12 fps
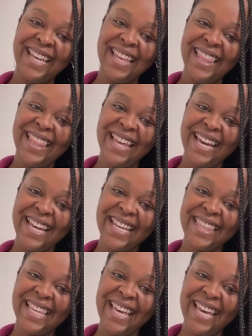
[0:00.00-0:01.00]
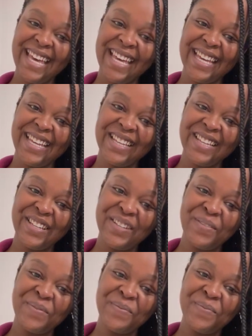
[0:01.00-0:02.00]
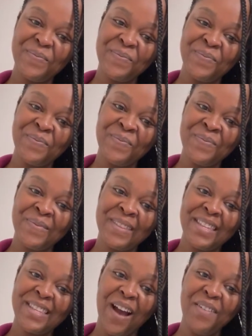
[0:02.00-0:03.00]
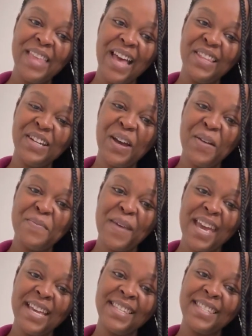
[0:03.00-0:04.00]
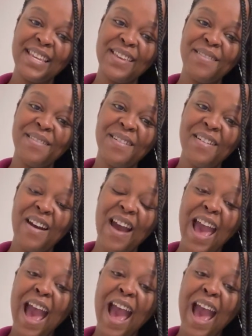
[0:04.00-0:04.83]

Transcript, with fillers: Look at that. Don't that look amazing, y'all?